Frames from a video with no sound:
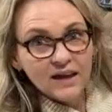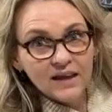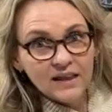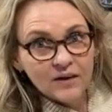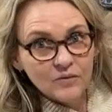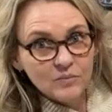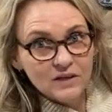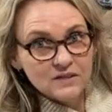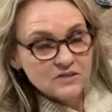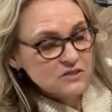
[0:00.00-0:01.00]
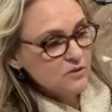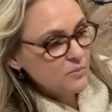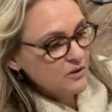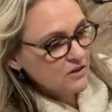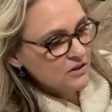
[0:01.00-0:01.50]
and that would be a
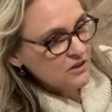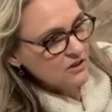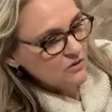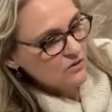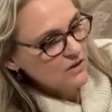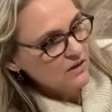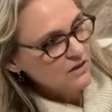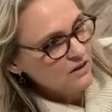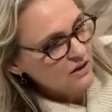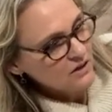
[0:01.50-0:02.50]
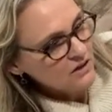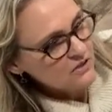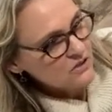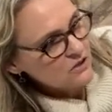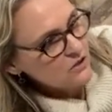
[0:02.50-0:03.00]
super cute look
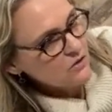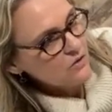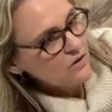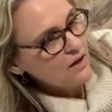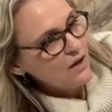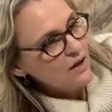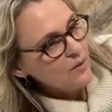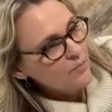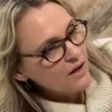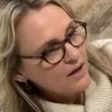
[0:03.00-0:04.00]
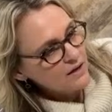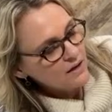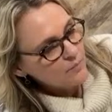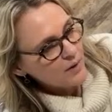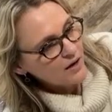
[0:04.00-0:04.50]
too. But
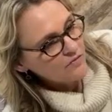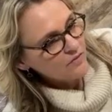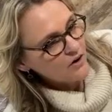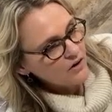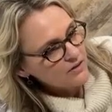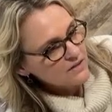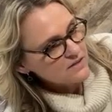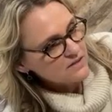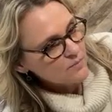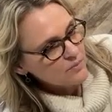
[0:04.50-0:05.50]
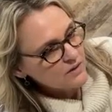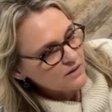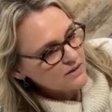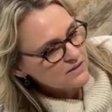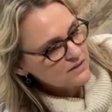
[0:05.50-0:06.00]
by far the
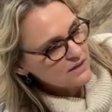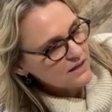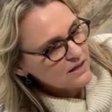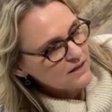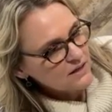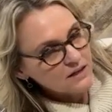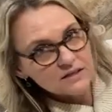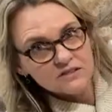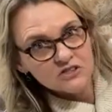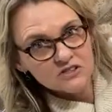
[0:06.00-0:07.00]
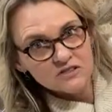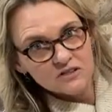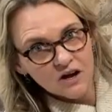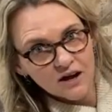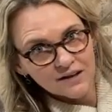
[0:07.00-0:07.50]
simplest thing is just
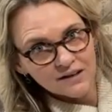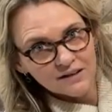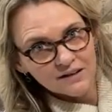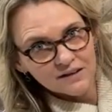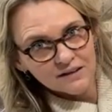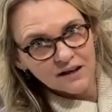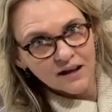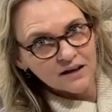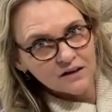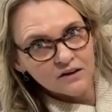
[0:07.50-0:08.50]
knotting it at a